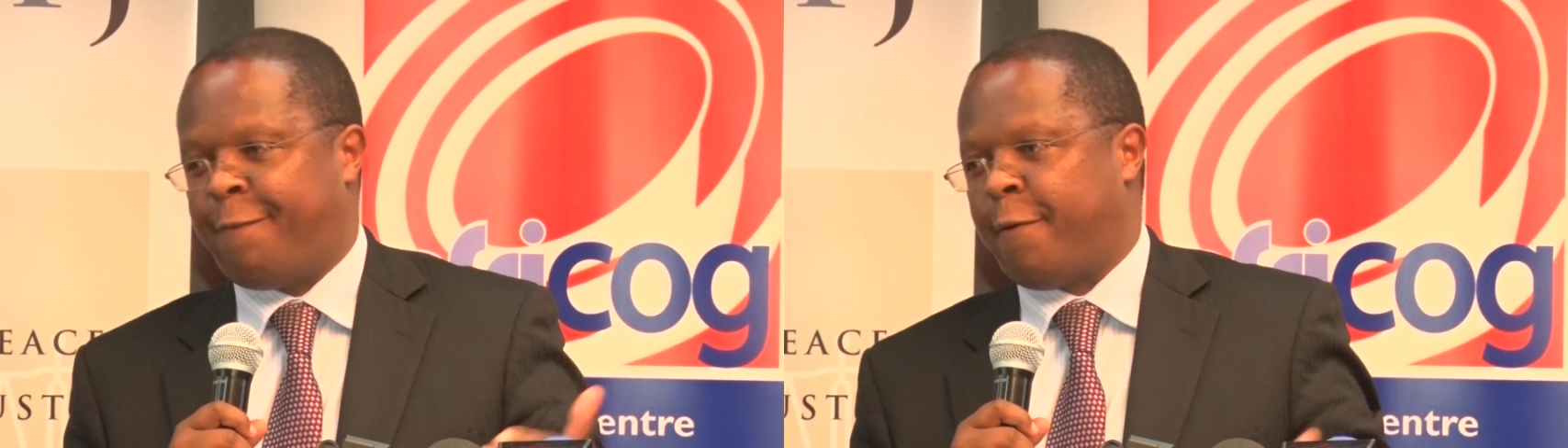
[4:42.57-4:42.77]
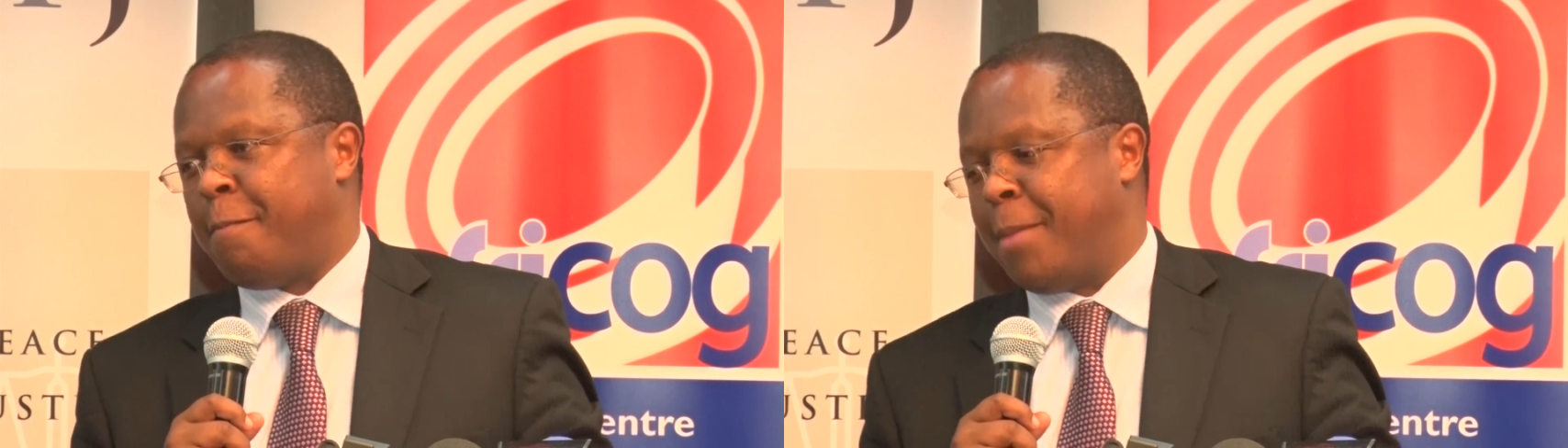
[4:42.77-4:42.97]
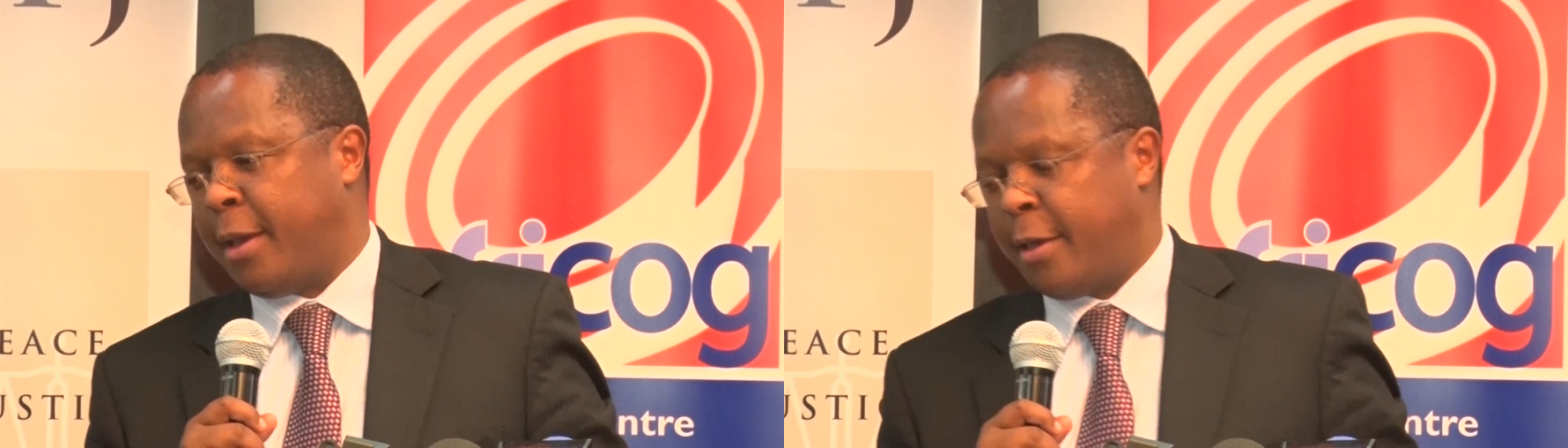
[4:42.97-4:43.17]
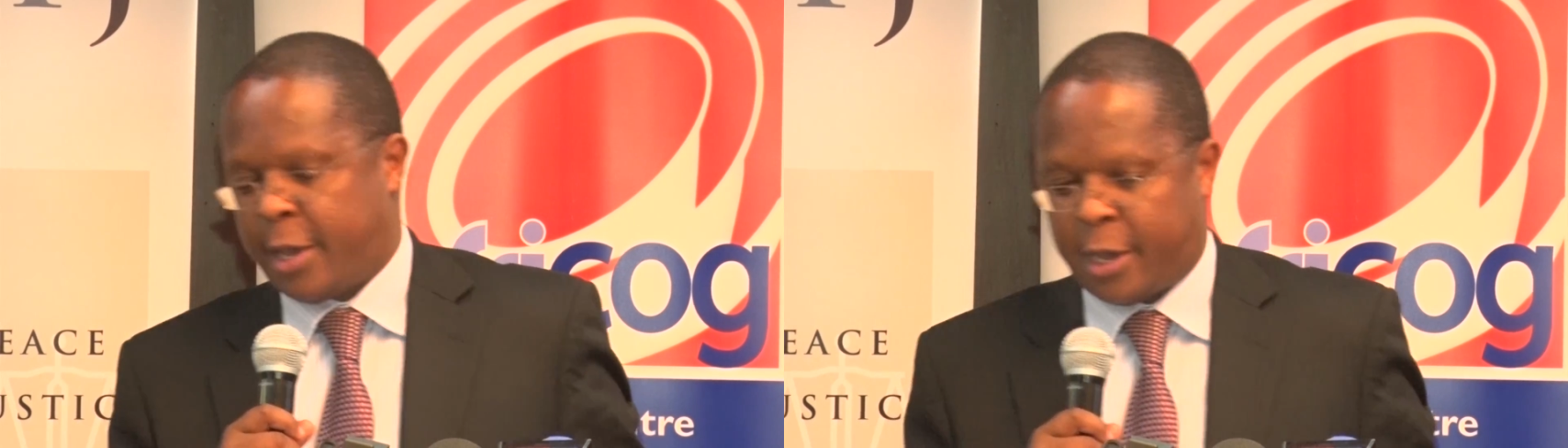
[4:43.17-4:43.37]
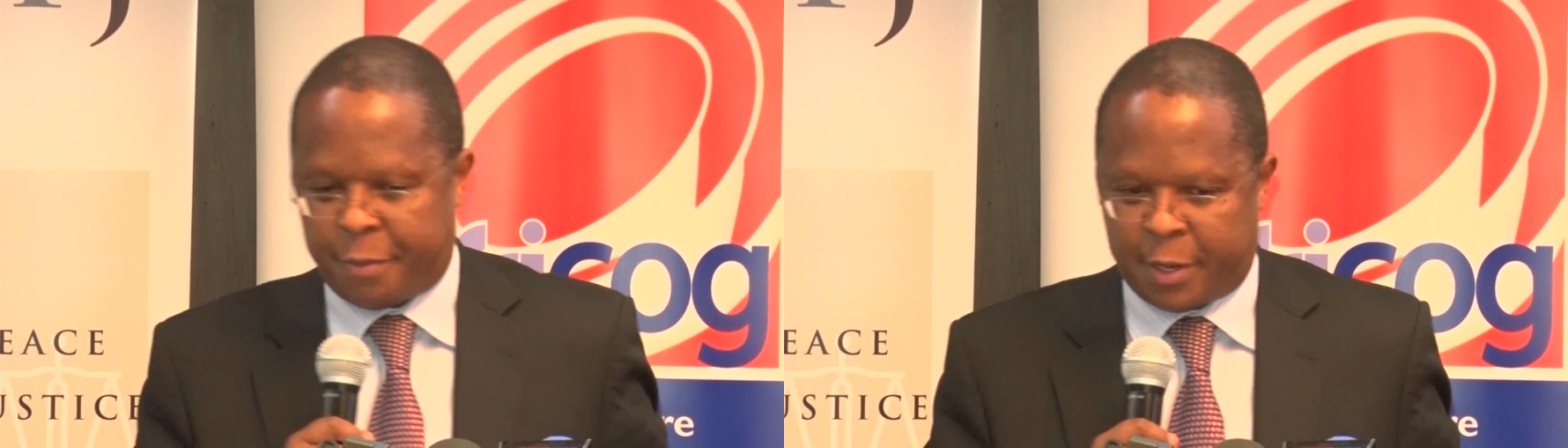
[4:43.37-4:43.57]
from
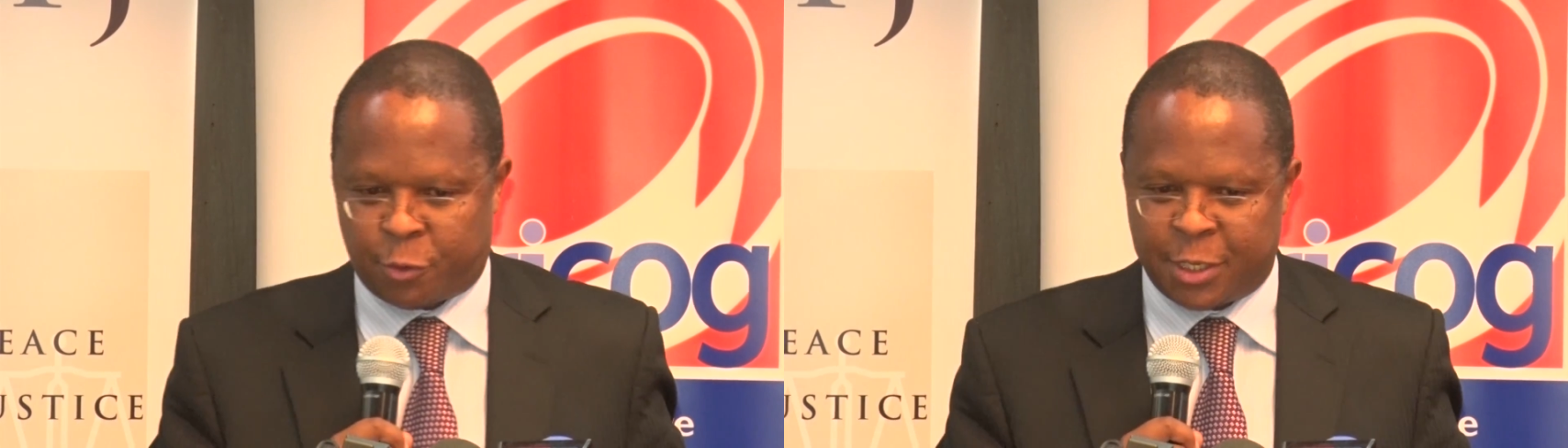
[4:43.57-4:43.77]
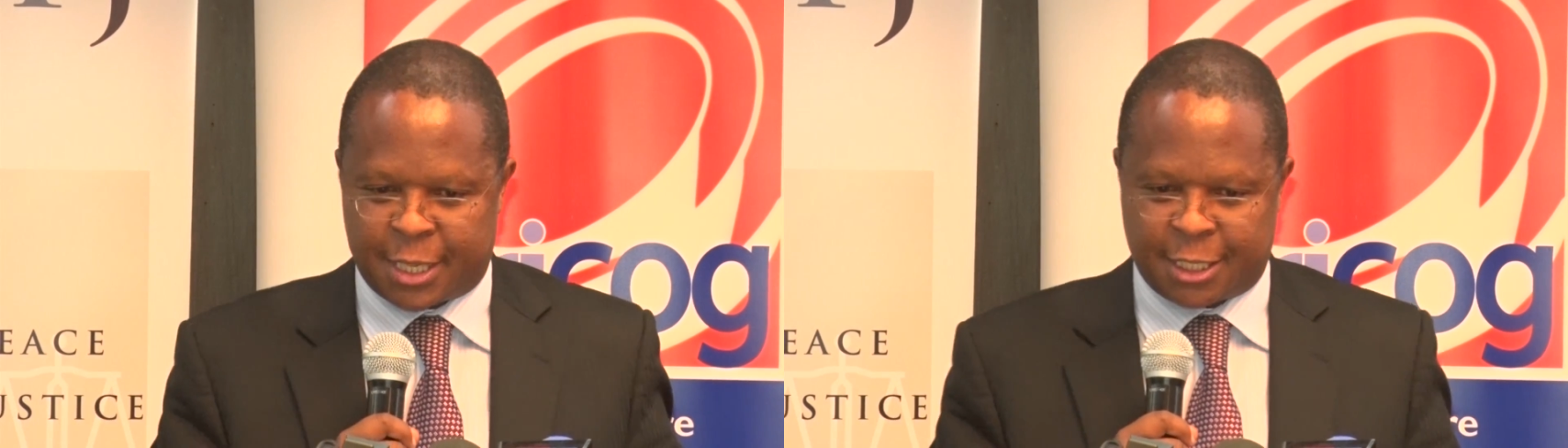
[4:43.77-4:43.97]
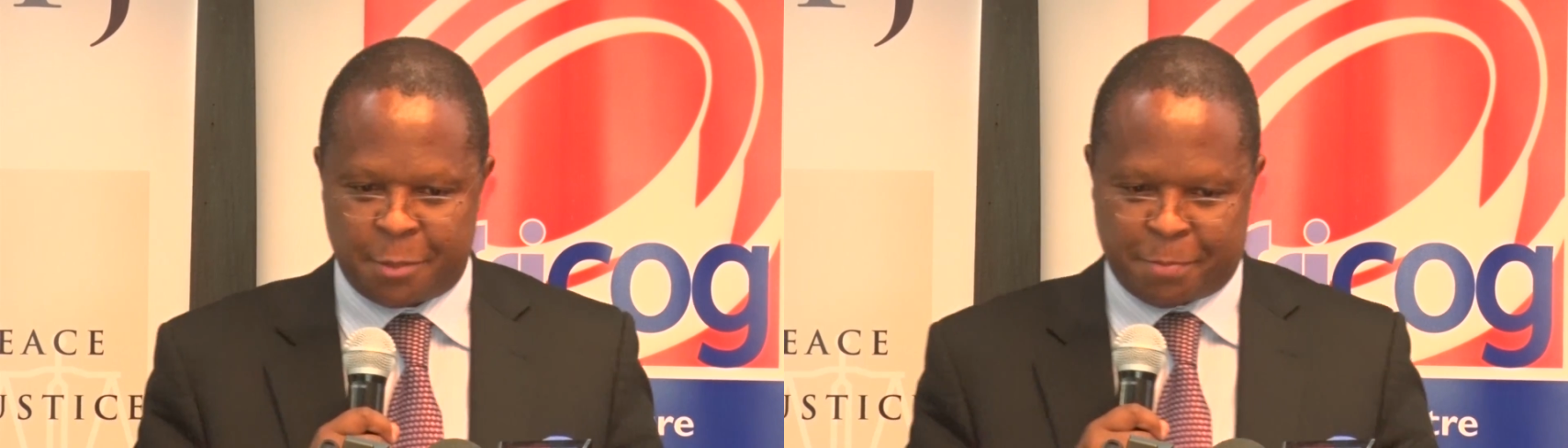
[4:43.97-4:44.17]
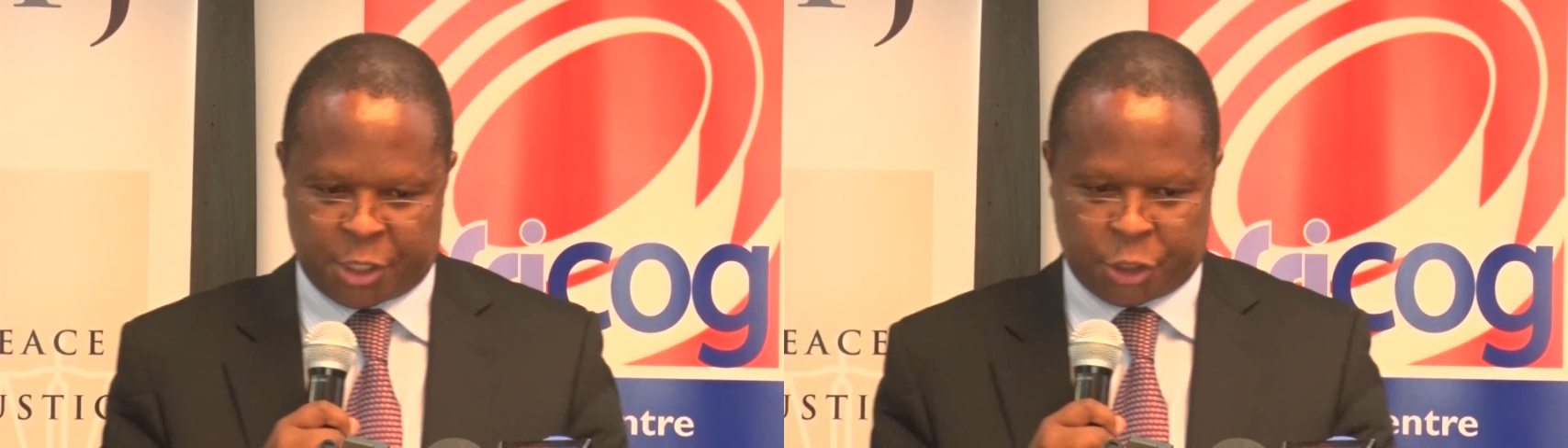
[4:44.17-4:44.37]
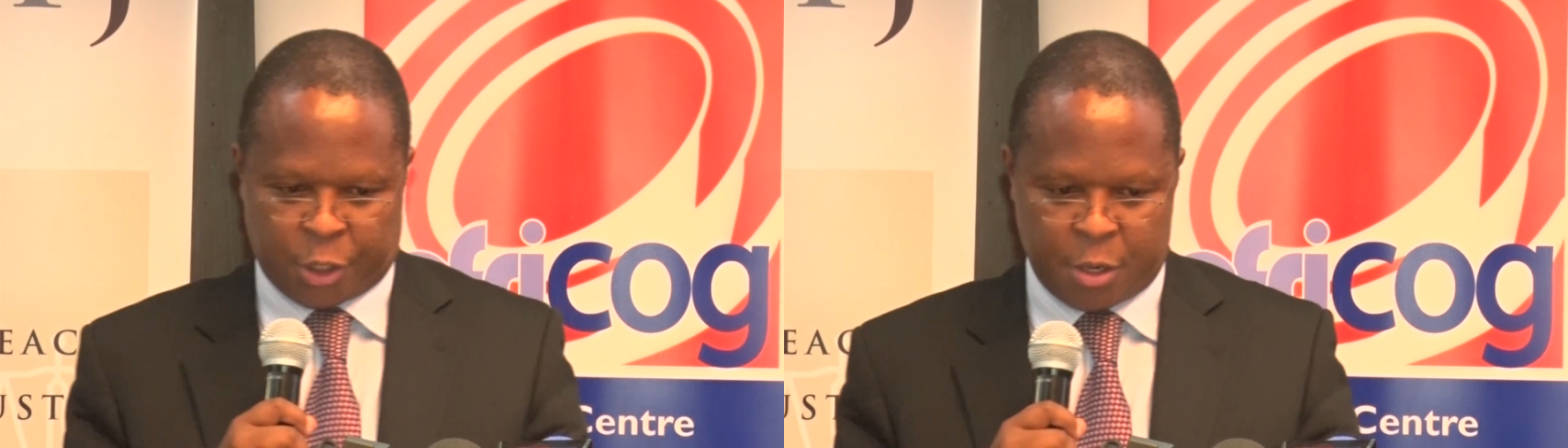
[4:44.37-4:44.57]
the 2013
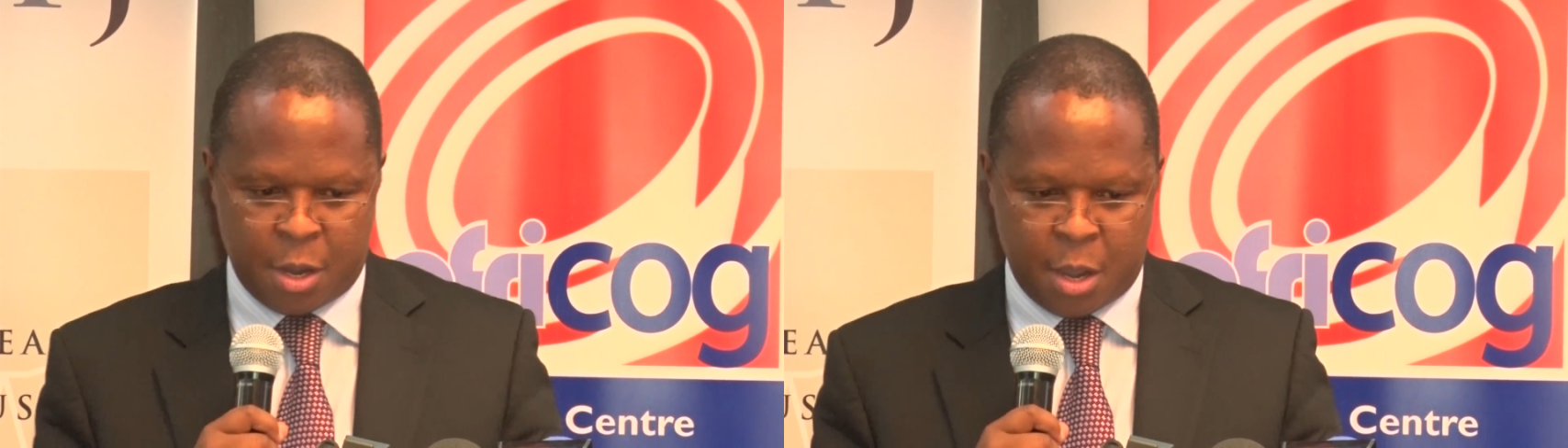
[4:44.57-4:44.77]
petition.